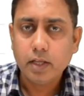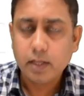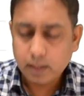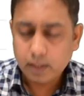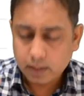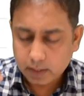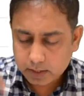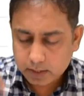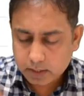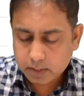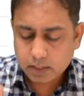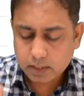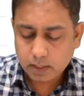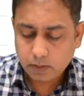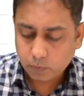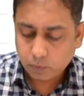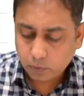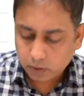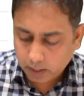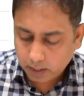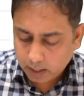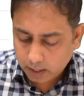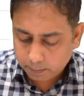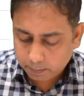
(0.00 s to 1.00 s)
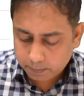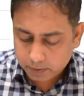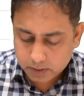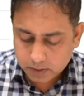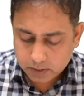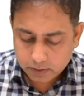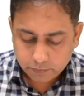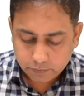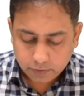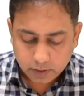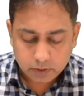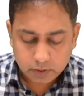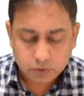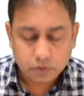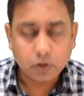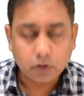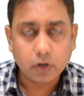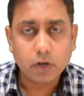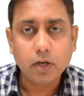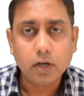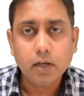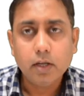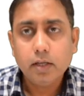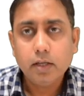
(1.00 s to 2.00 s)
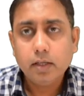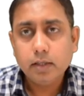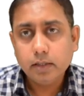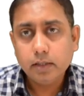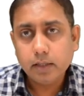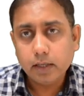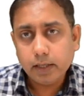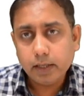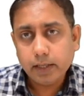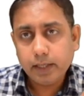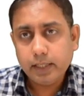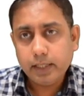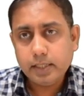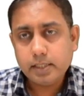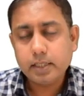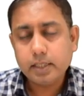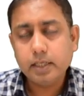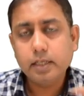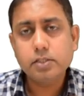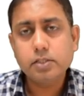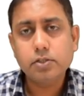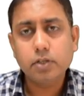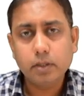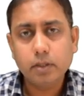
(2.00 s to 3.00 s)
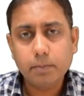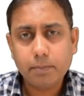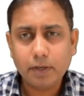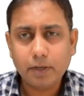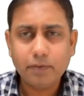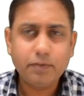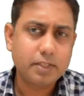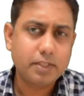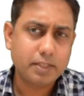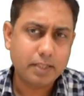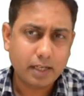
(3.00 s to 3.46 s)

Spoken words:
Let's see what happens if I draw the incidence or the prevalence.